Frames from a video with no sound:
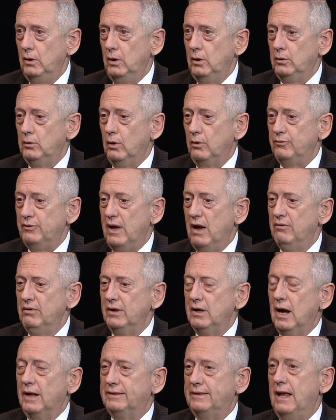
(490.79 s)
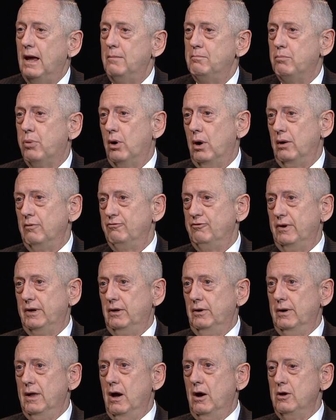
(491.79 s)
So if you haven't got that part
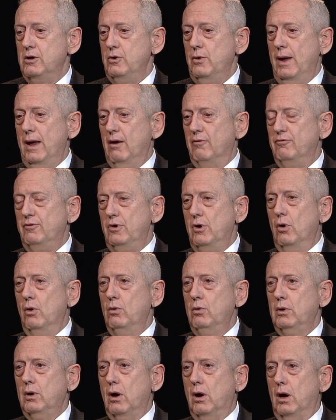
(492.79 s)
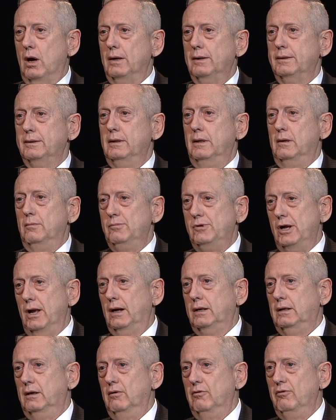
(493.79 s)
figured out, you have no constant
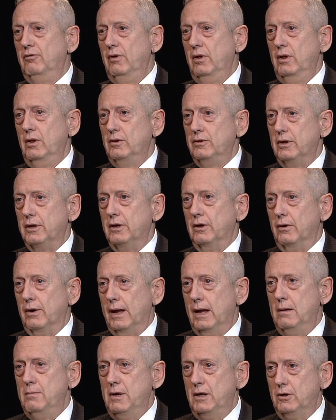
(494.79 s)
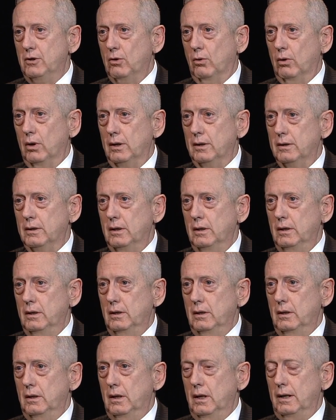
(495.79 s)
objective that you're aiming towards.
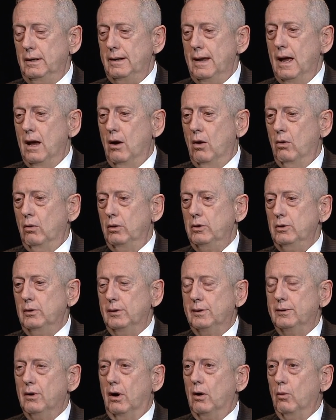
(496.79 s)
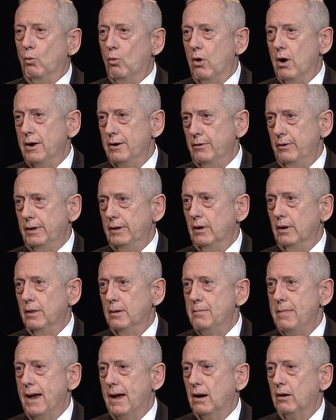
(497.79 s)
And now you start wandering on the
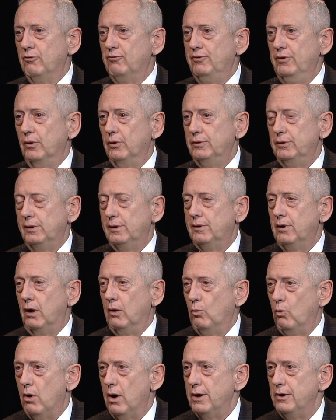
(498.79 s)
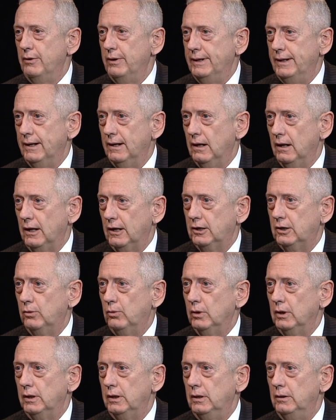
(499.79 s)
battlefield, you start wandering
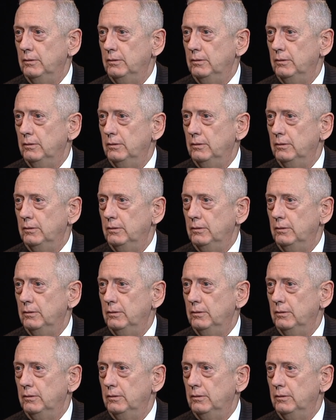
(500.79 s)
intellectually.